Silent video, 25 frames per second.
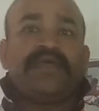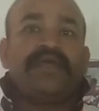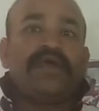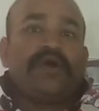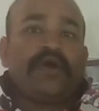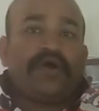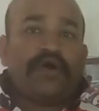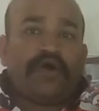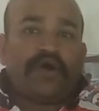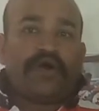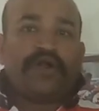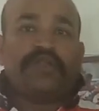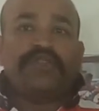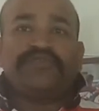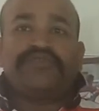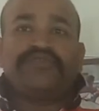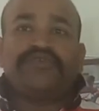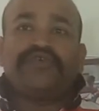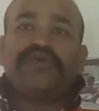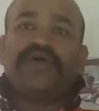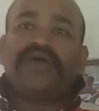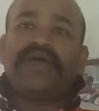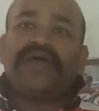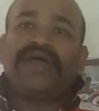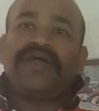
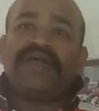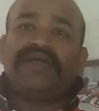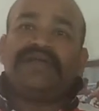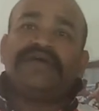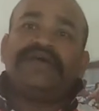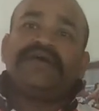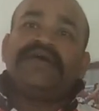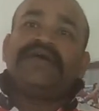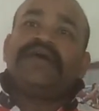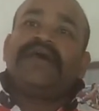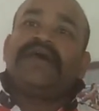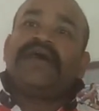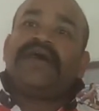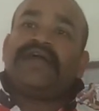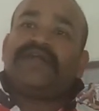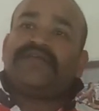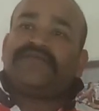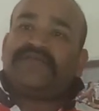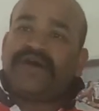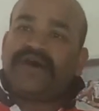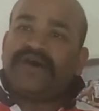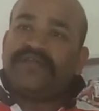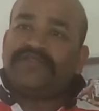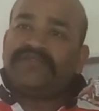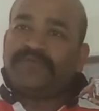Also, an
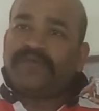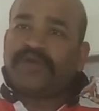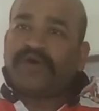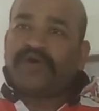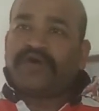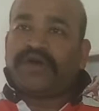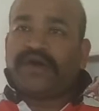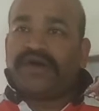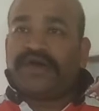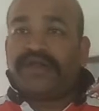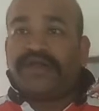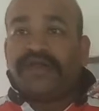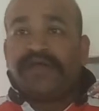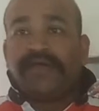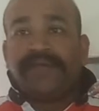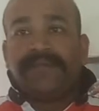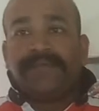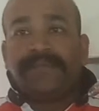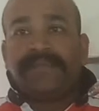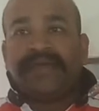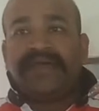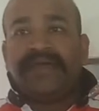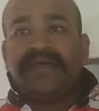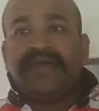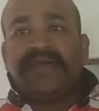advanced blocker
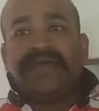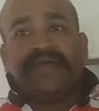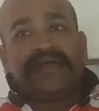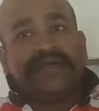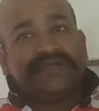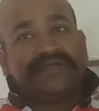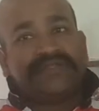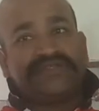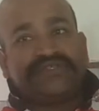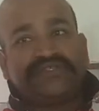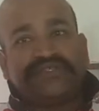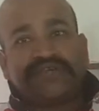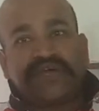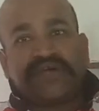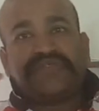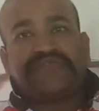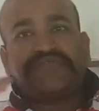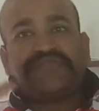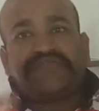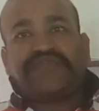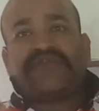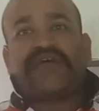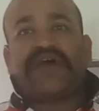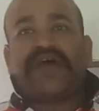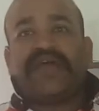may
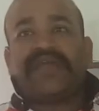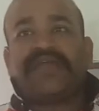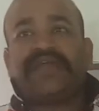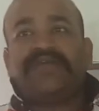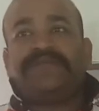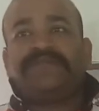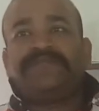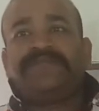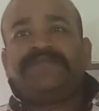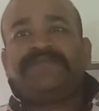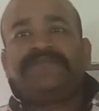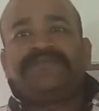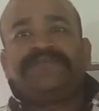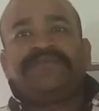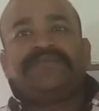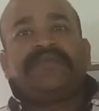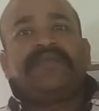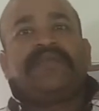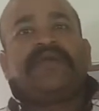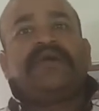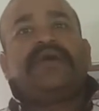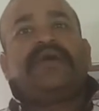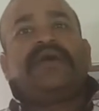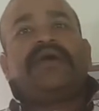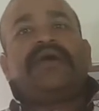just try
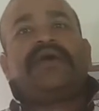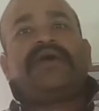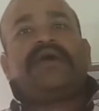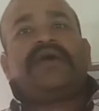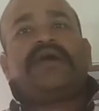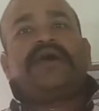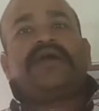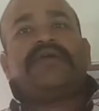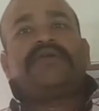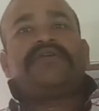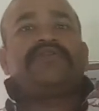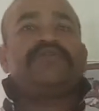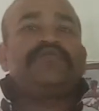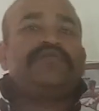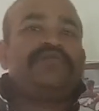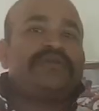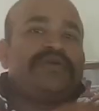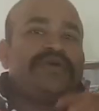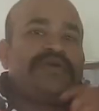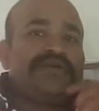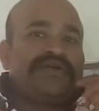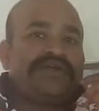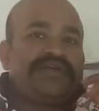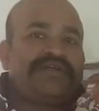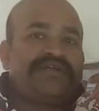to
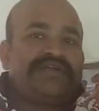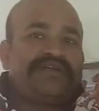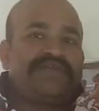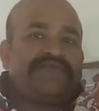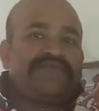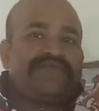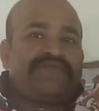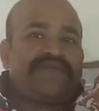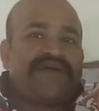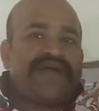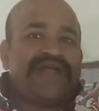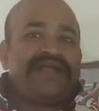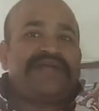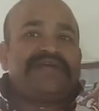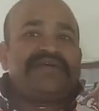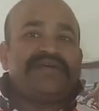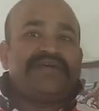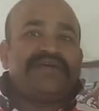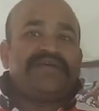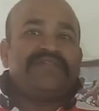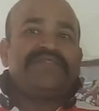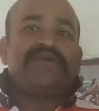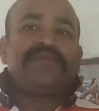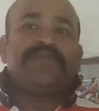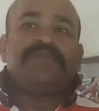defend
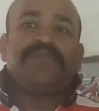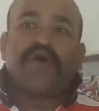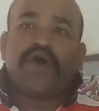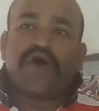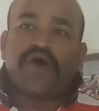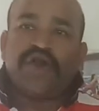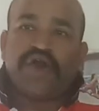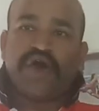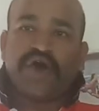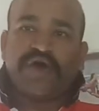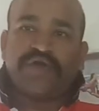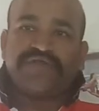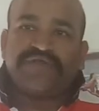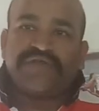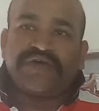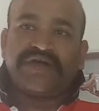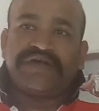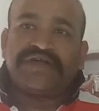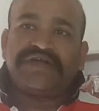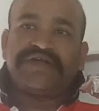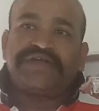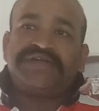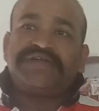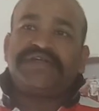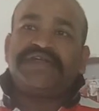the ball of
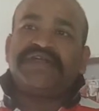the